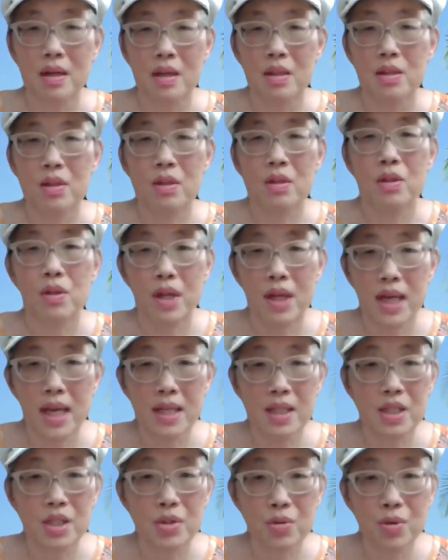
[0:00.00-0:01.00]
looking at
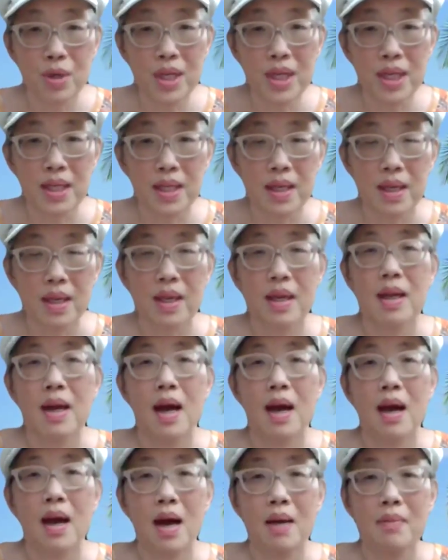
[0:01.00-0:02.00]
a screen.
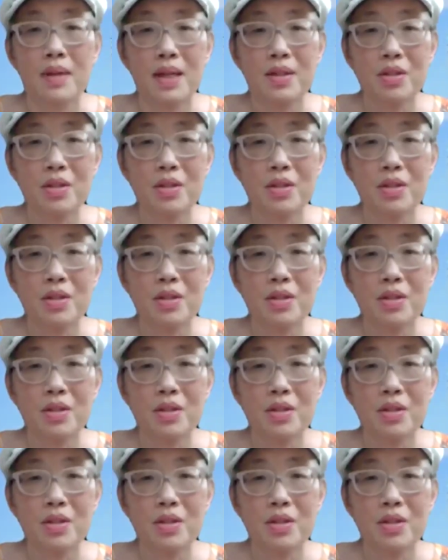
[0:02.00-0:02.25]
I'm not